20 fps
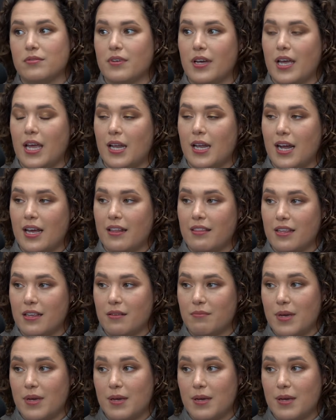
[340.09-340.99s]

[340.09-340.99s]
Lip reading: And I think maybe